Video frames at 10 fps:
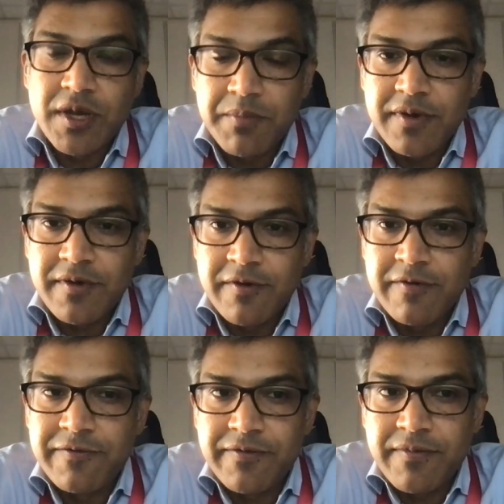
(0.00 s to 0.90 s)
number
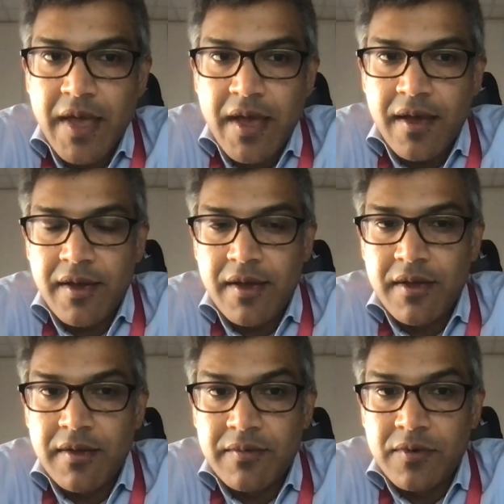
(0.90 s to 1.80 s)
of
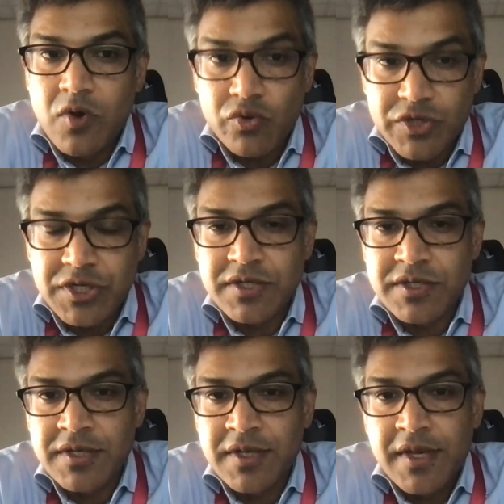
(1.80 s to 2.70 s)

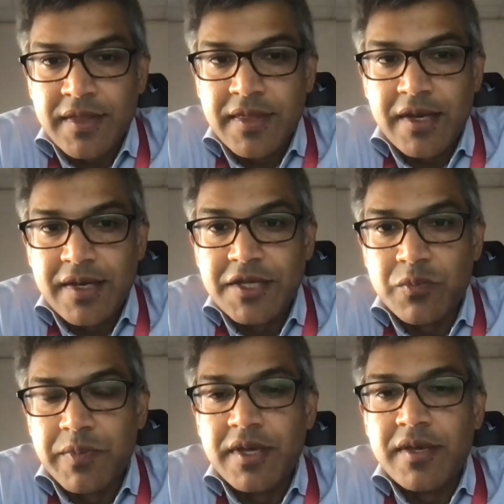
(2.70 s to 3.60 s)
launches that need
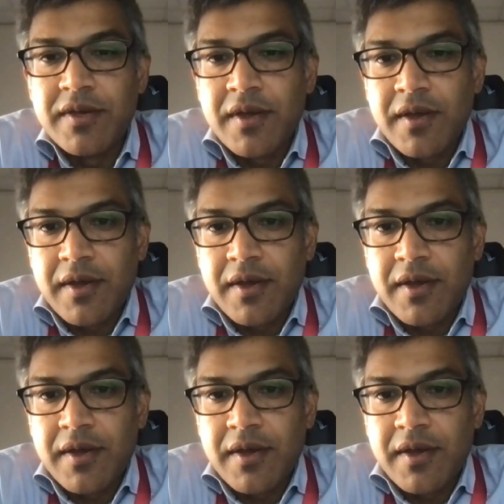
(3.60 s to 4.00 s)
to be